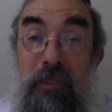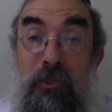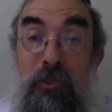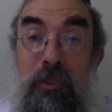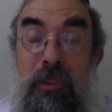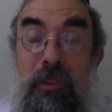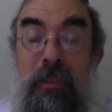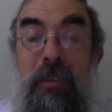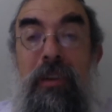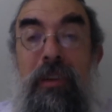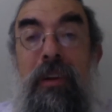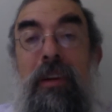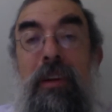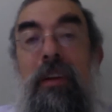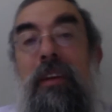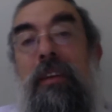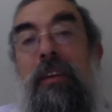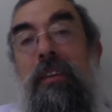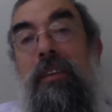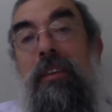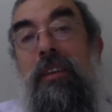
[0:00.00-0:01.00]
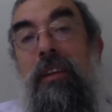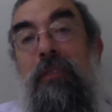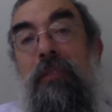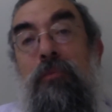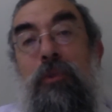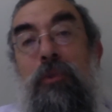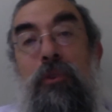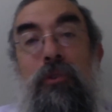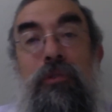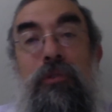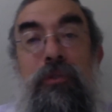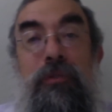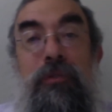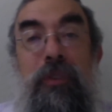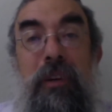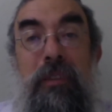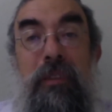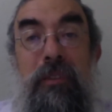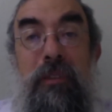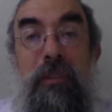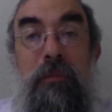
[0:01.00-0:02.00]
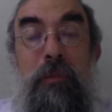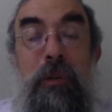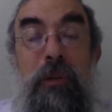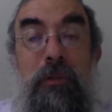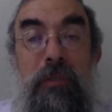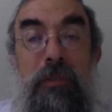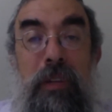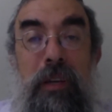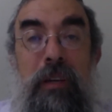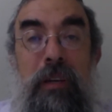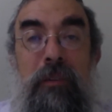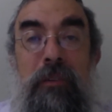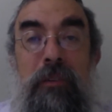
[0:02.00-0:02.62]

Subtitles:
a very interesting teaching